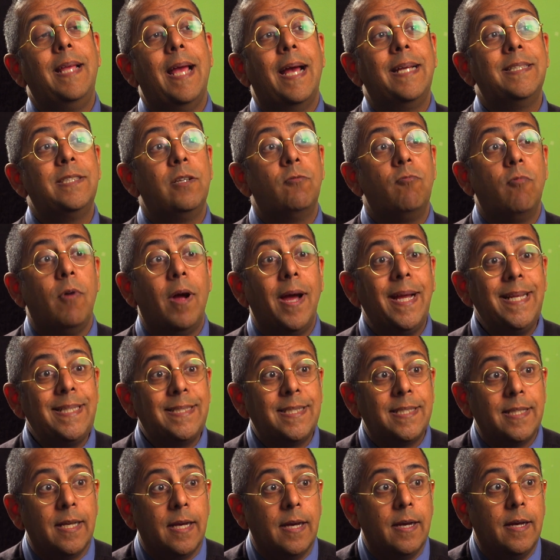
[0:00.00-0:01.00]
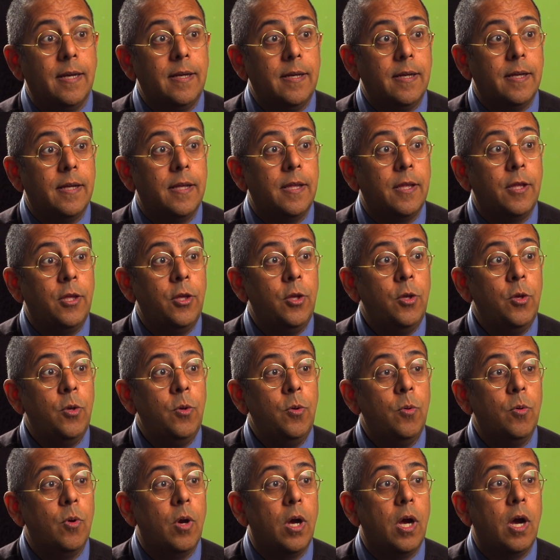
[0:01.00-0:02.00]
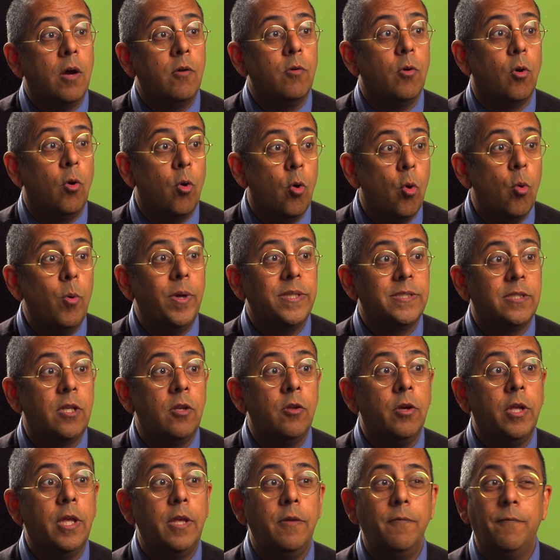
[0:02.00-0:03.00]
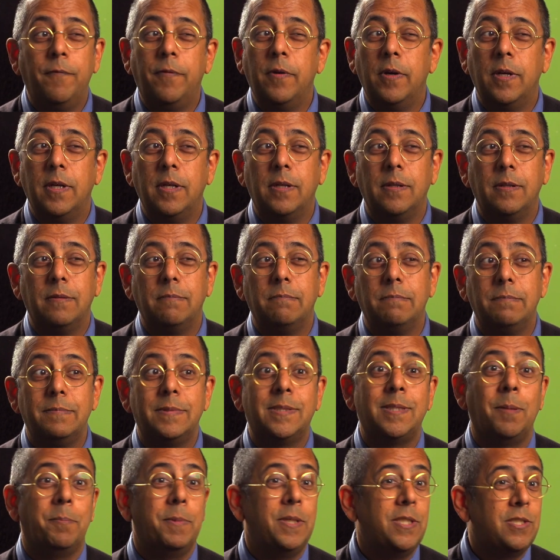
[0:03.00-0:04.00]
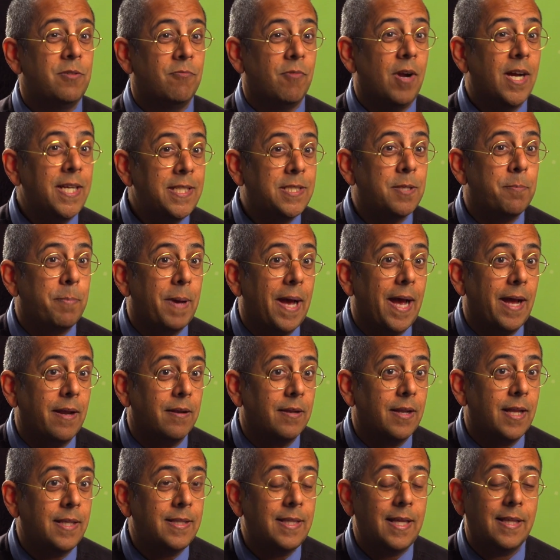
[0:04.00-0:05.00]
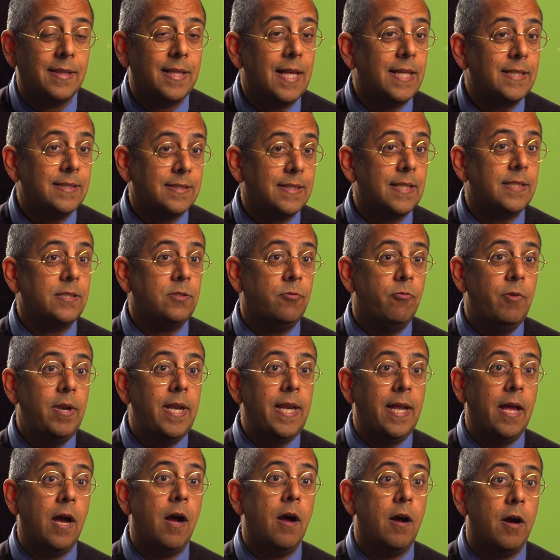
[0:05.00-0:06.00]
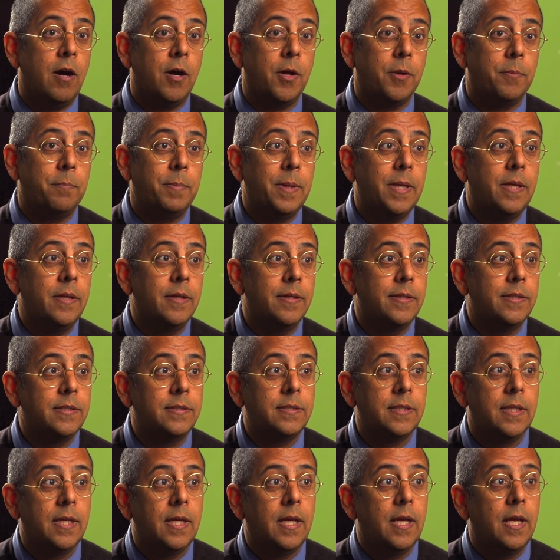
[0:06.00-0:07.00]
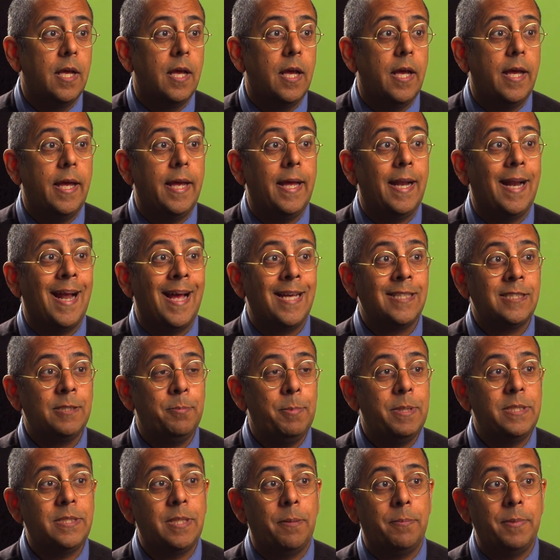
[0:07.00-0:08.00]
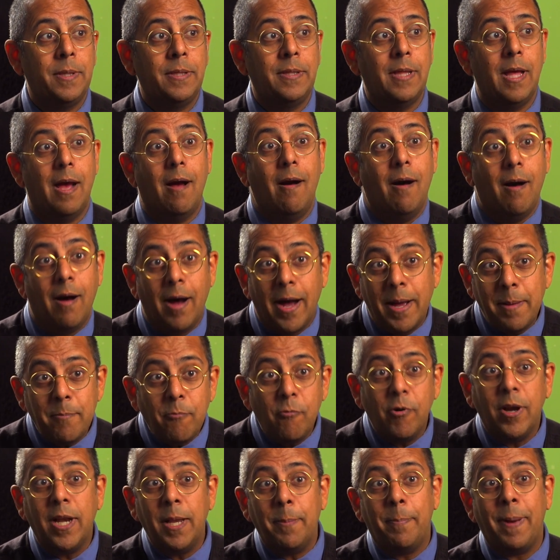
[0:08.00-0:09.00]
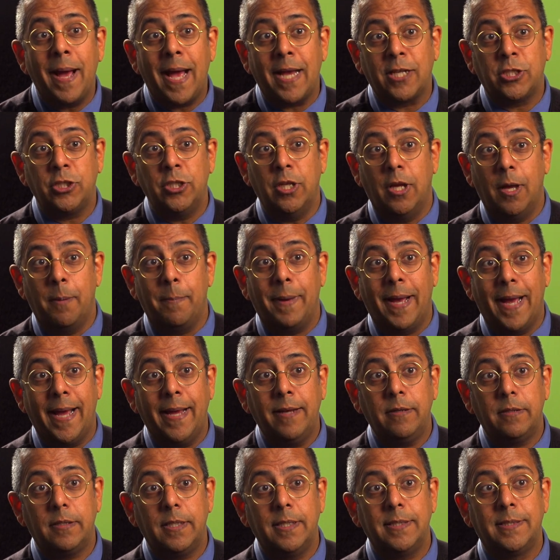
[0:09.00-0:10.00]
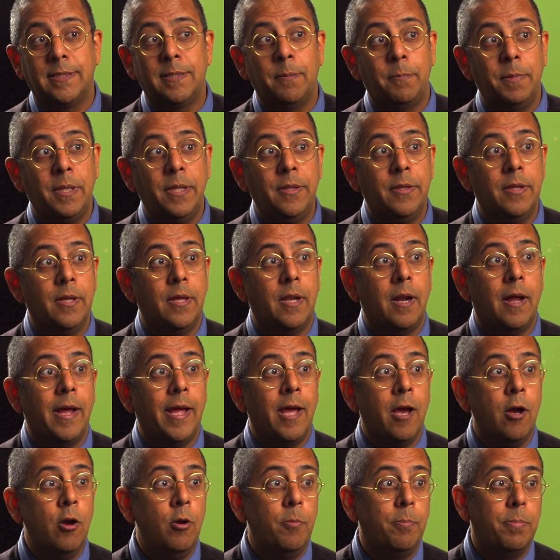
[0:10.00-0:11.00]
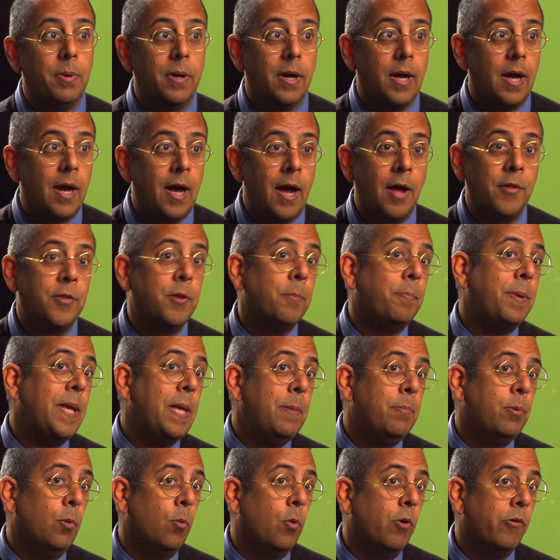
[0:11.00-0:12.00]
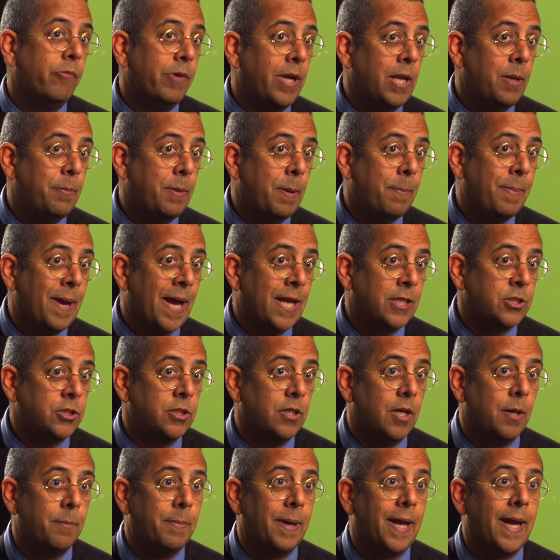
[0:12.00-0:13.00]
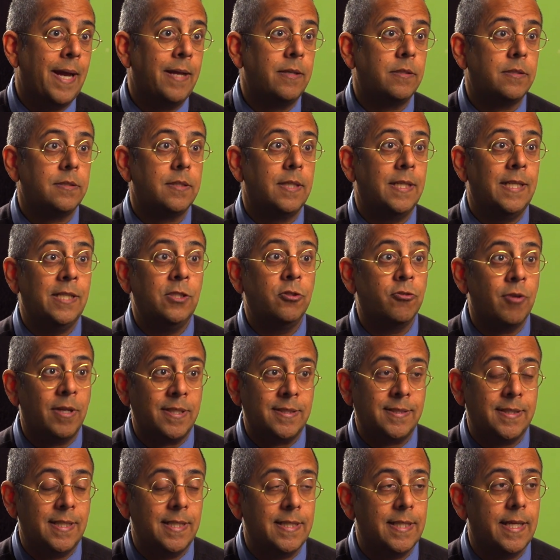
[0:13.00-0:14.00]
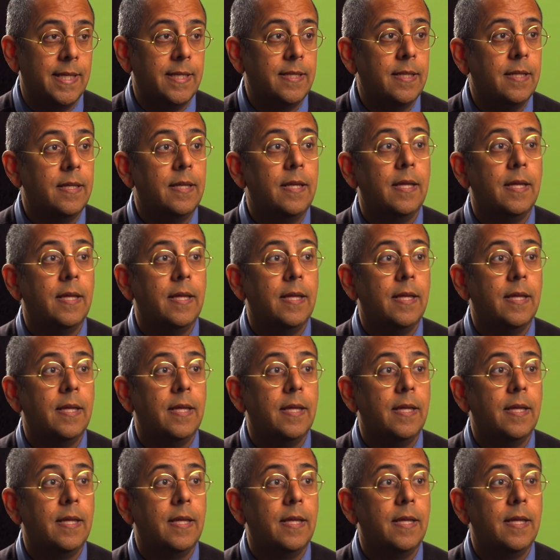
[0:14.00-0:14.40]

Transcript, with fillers: As a writer, you are always looking for something to write about. And that, that, that's really hard because it has to be something that I'm really passionate about. It's something that I hope other people will really be passionate about and interested in.